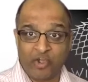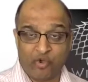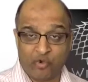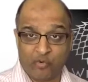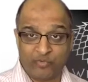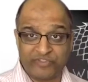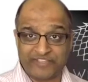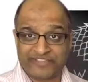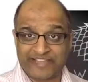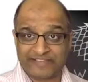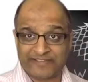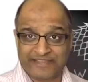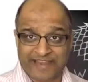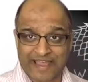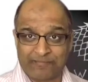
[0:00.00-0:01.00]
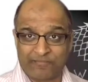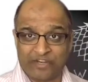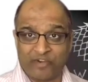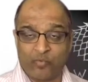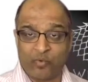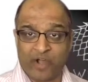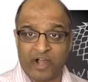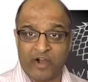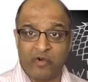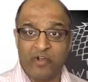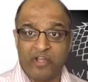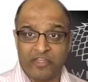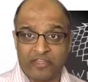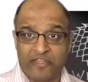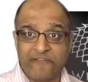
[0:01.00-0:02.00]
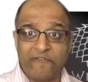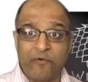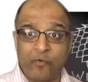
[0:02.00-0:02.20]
oh, this hasn't happened in a while, therefore